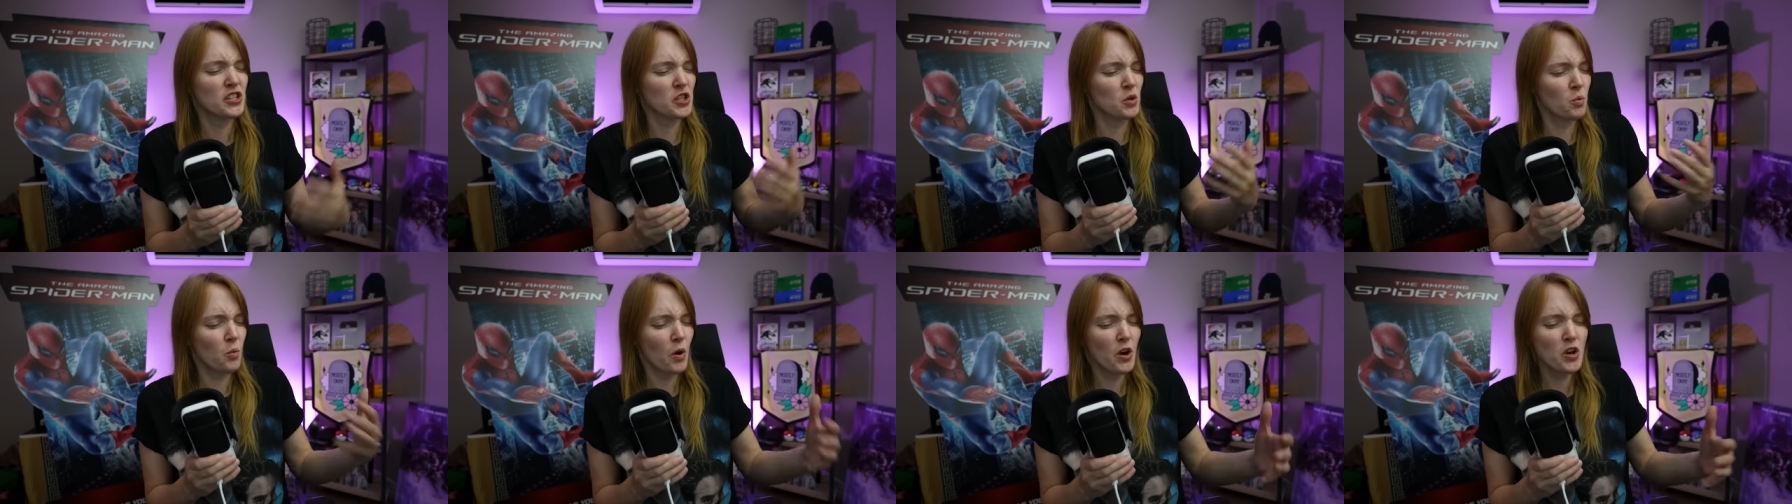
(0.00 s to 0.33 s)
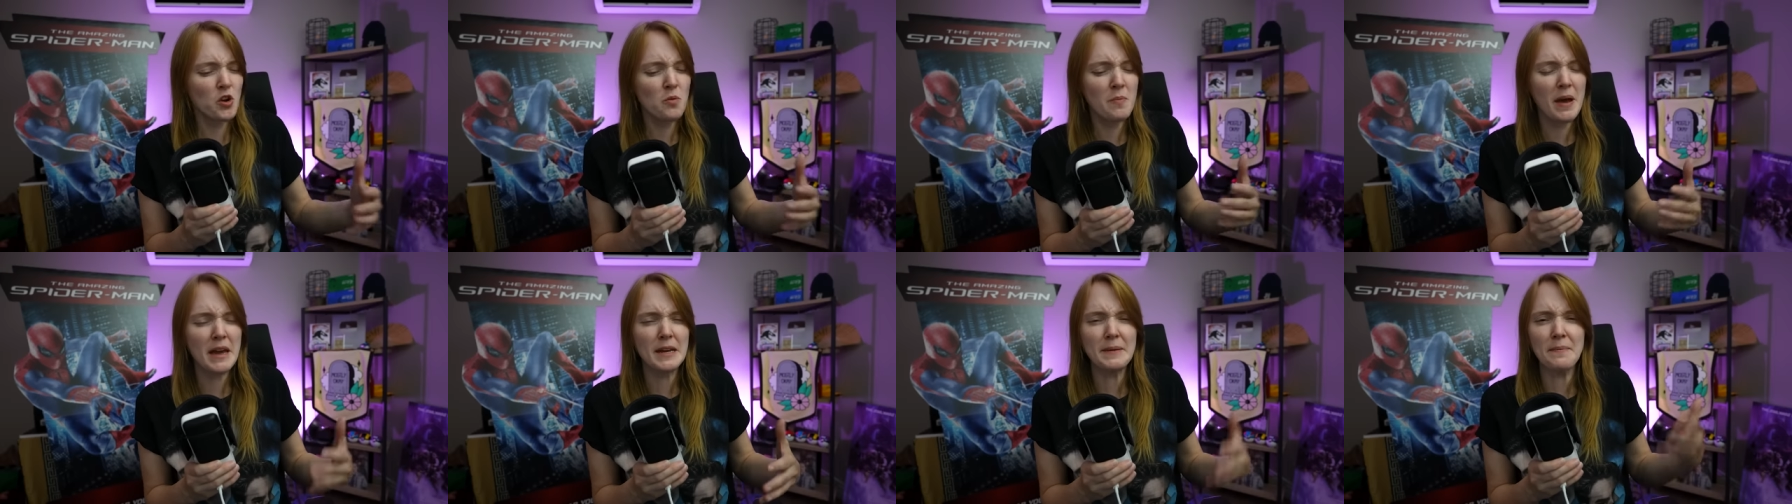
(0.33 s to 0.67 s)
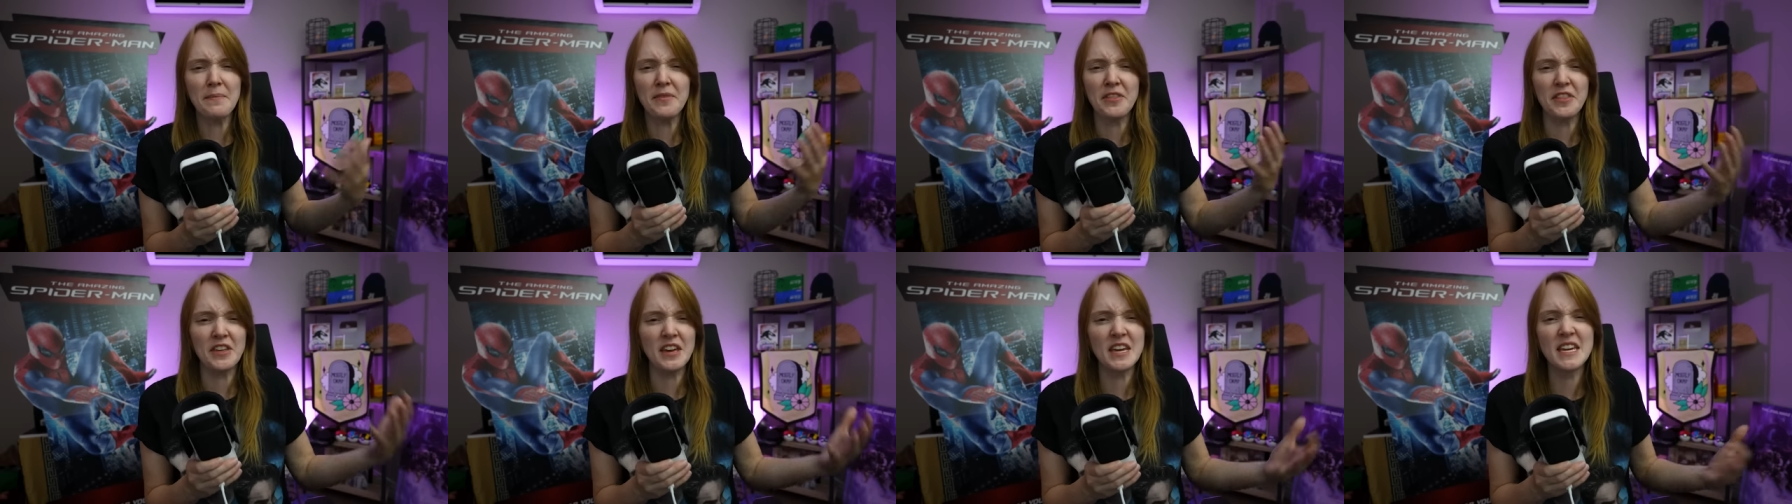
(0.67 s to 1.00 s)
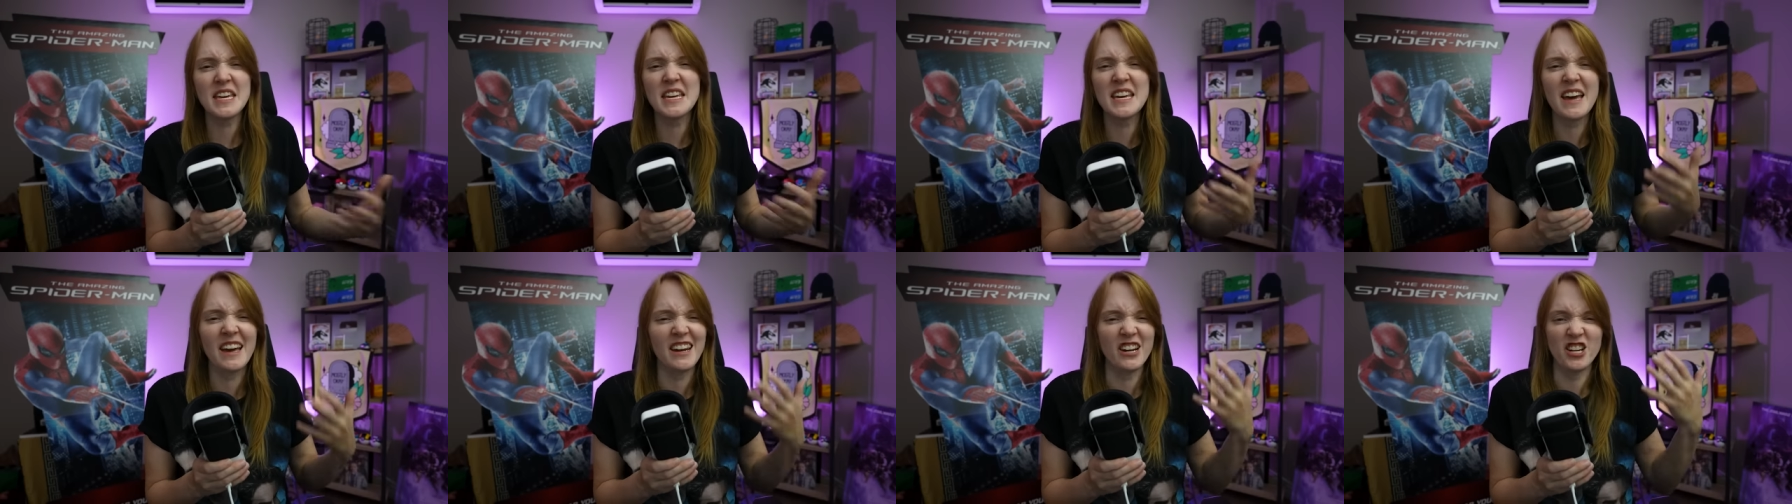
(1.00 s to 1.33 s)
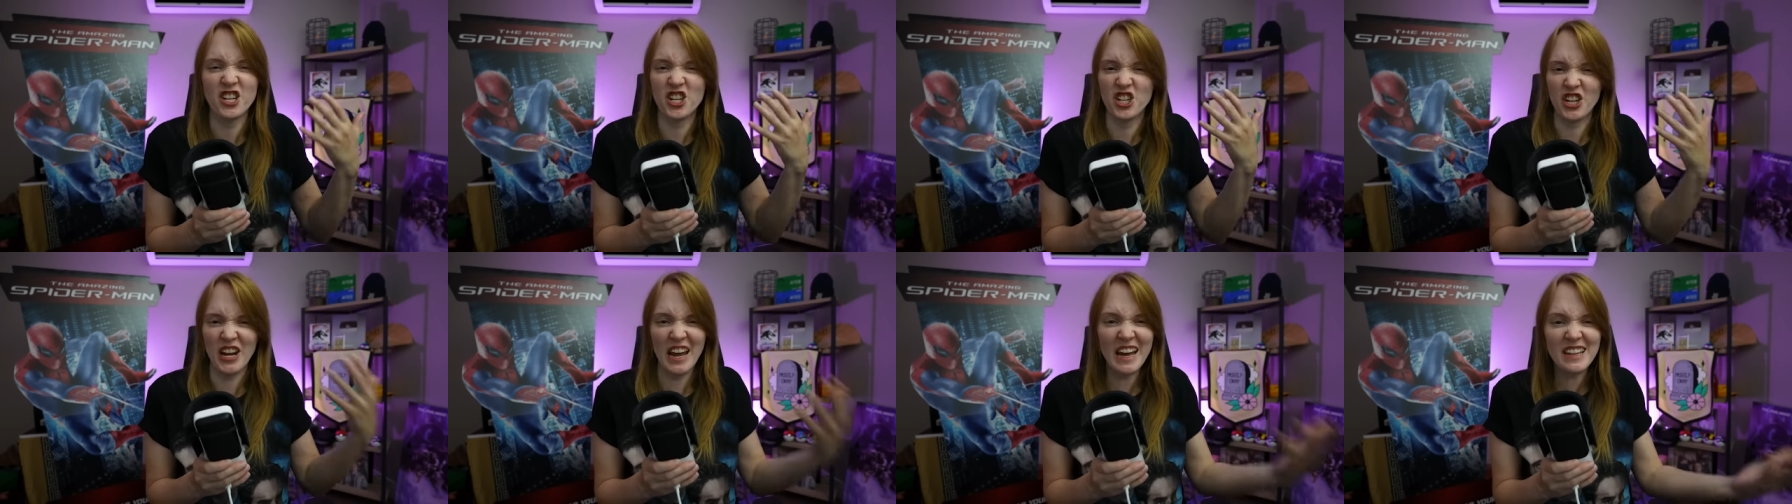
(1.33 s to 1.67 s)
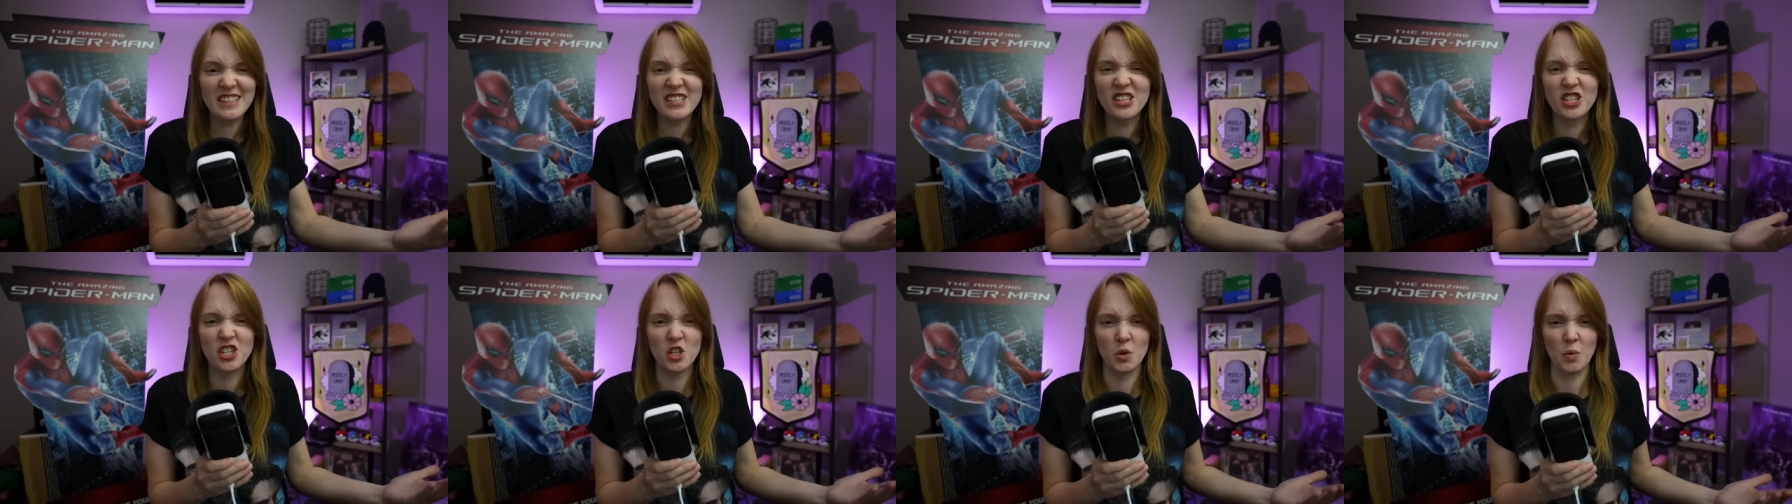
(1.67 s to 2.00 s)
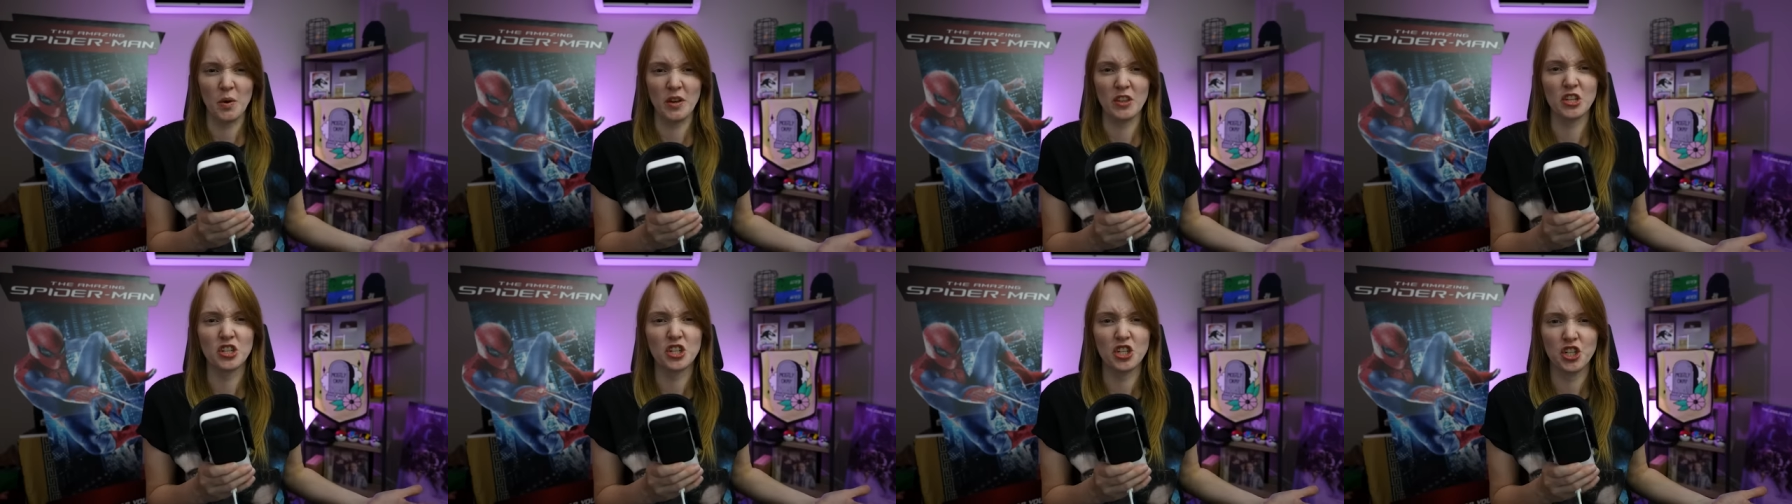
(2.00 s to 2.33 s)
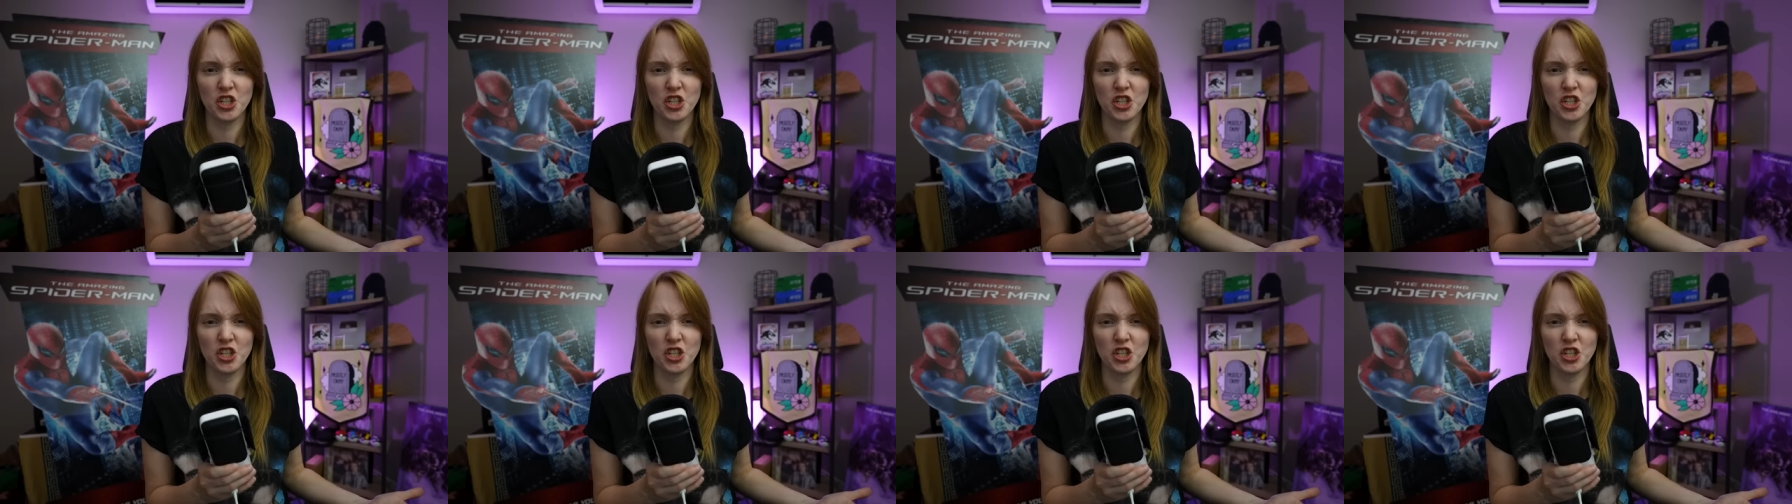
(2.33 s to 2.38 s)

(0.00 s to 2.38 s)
The one who made him think he had a chance at doing this